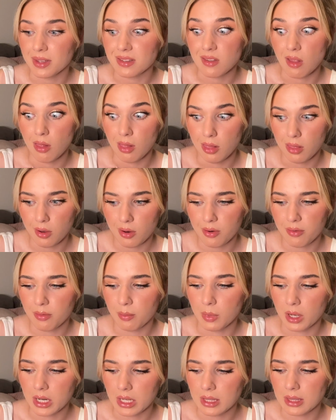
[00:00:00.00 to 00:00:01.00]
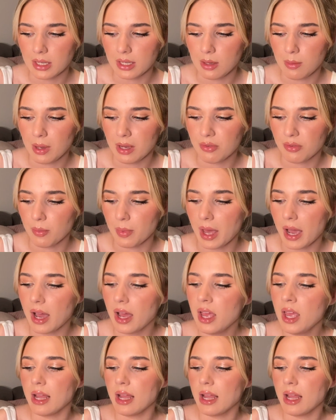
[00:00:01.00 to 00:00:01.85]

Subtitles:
that's a lot of money that he made from that.